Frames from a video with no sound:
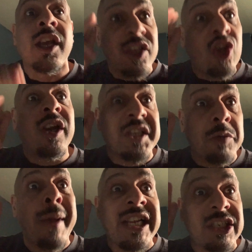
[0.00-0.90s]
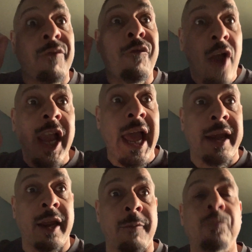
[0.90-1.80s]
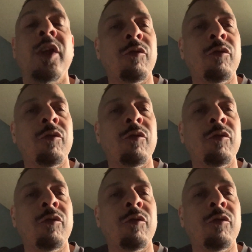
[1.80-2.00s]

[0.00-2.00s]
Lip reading: He's gonna smash the fuck out of him.